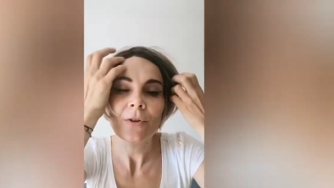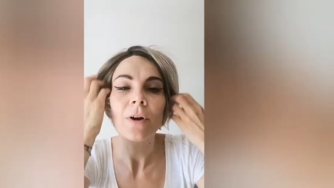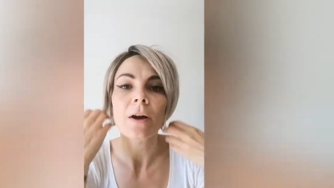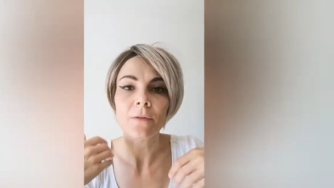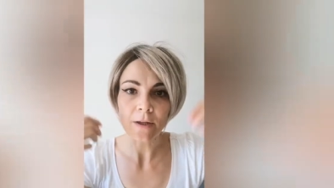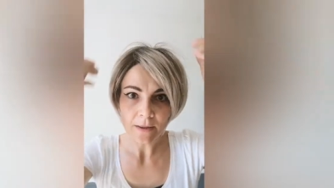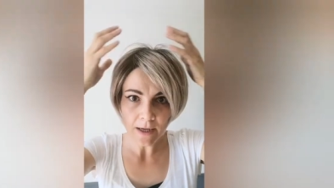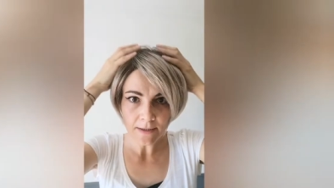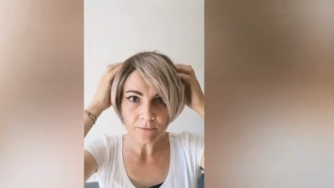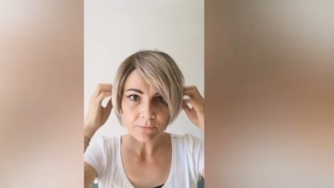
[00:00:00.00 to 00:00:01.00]
I think
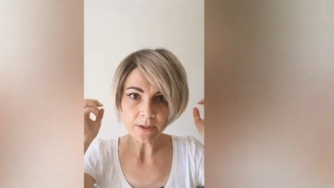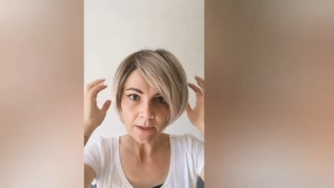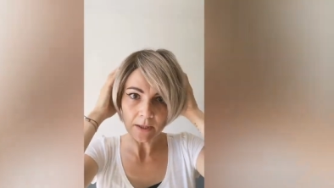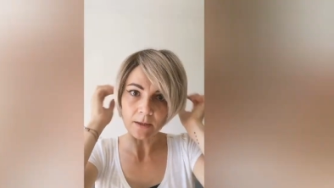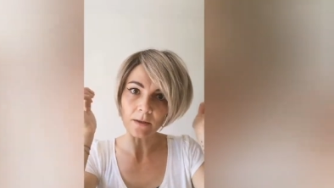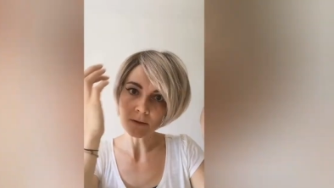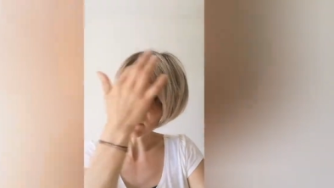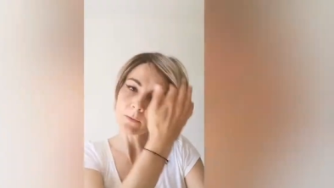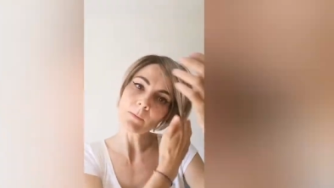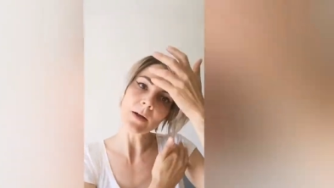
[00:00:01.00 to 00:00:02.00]
that's really
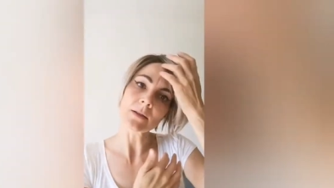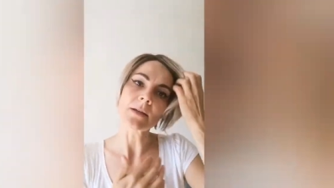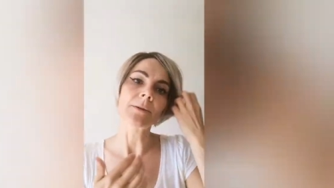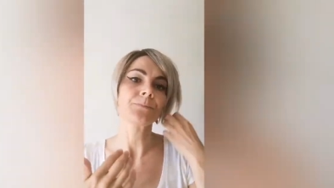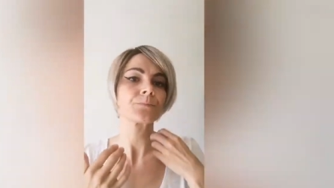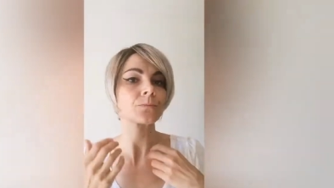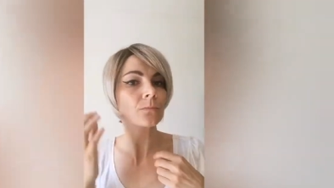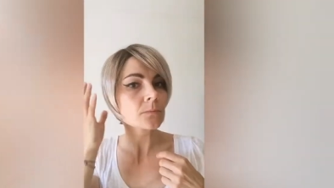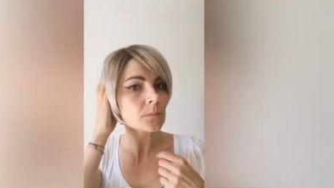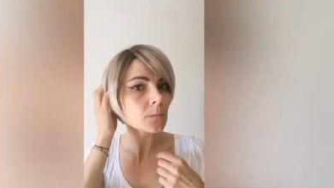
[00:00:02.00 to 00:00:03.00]
well done.
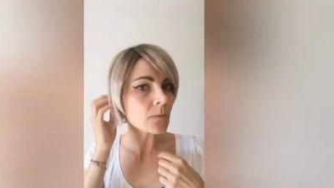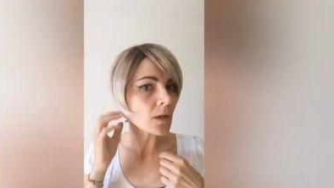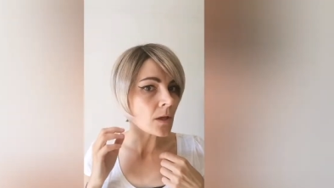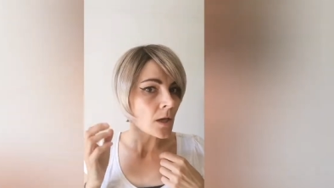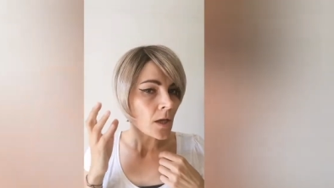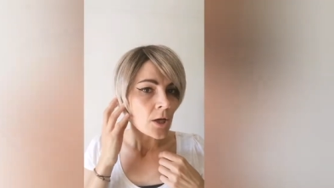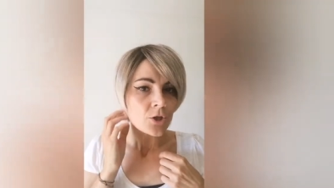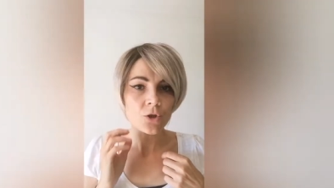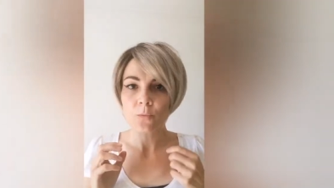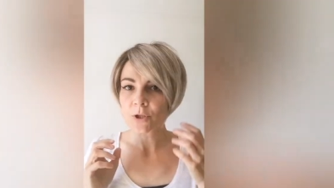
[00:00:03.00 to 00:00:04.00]

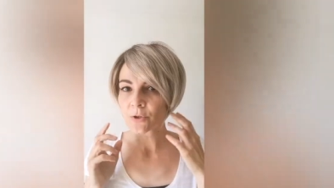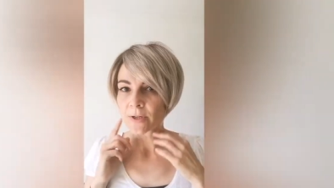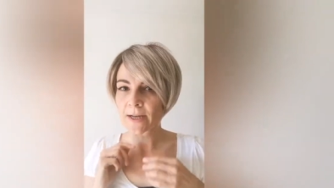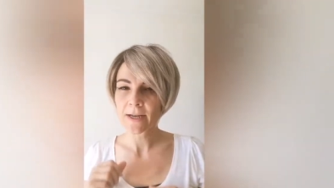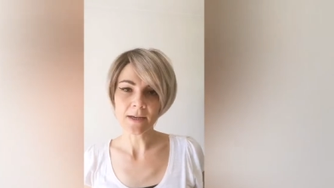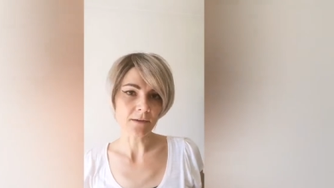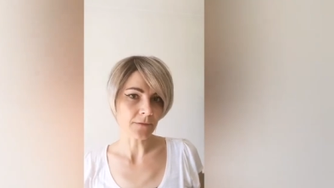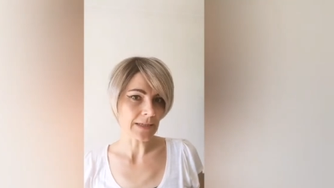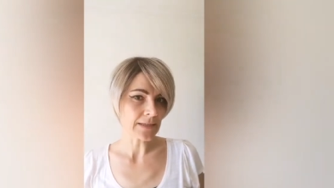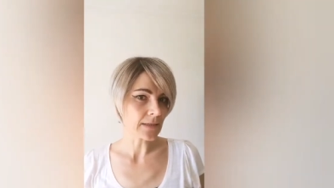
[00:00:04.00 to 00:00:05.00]
So what you have
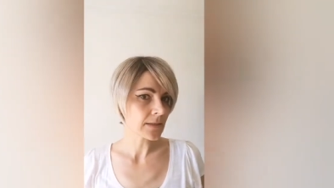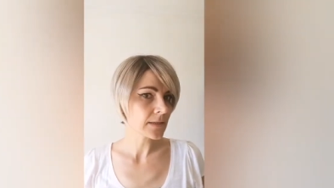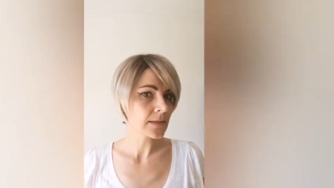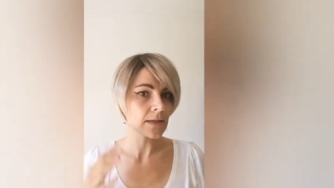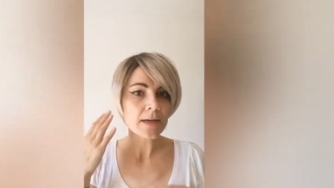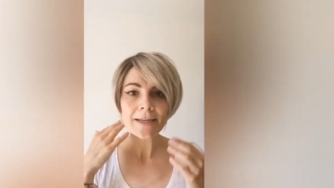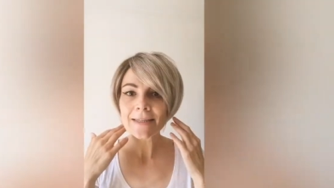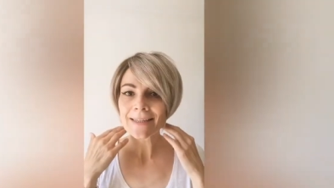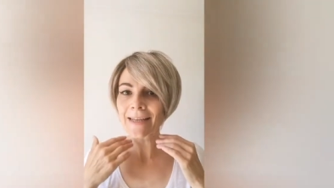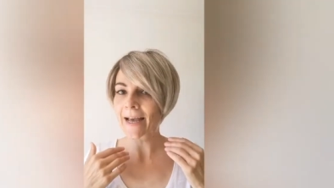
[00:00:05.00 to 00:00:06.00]
is a
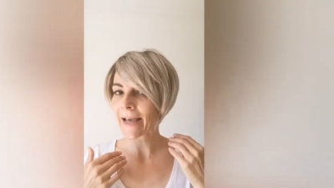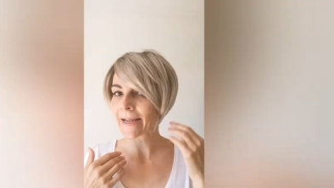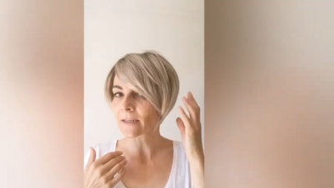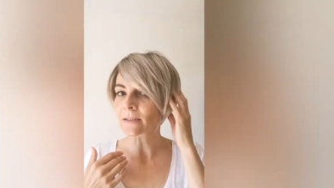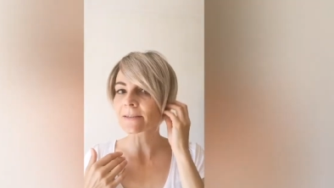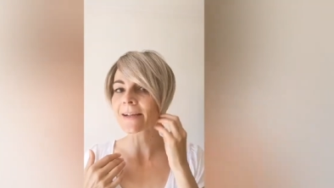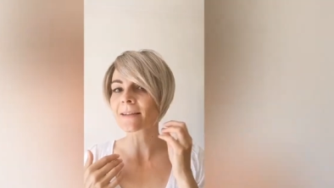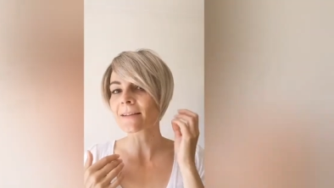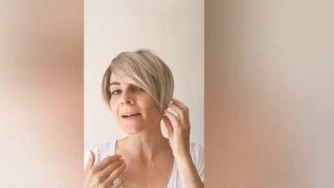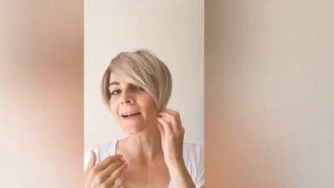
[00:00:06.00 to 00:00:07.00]
slightly angled, like
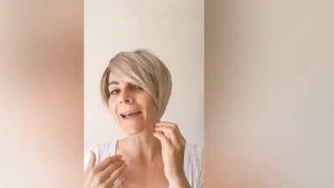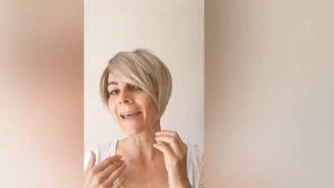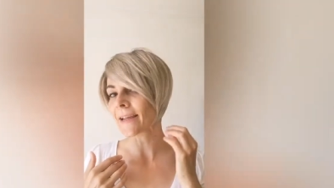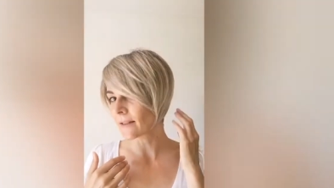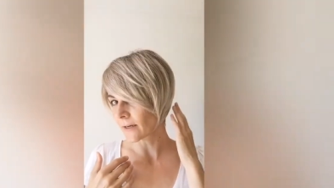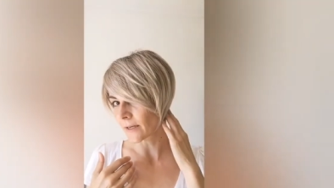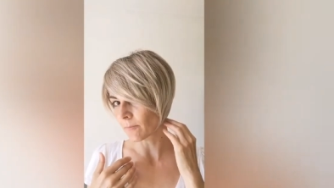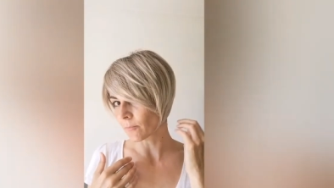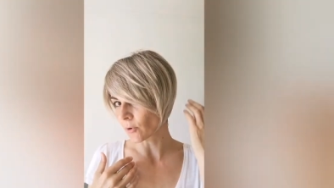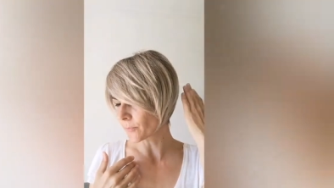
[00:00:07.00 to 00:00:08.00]
an A-line
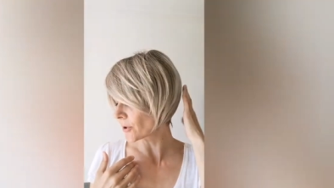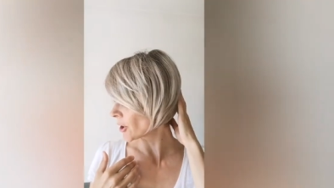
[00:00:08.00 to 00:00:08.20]
bob,